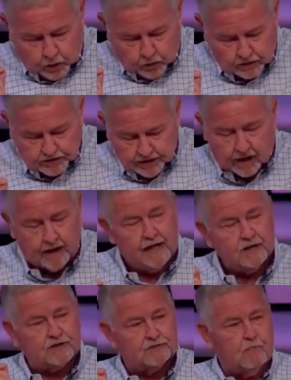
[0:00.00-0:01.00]
was not
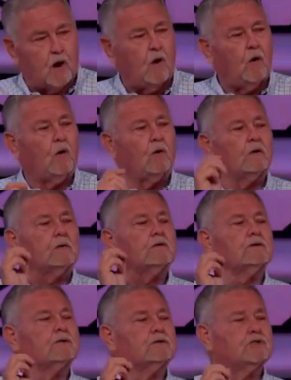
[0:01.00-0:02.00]
a
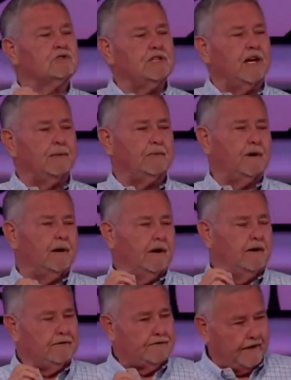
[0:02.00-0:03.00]
small step
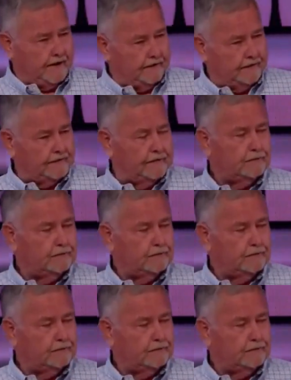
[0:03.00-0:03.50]
of faith.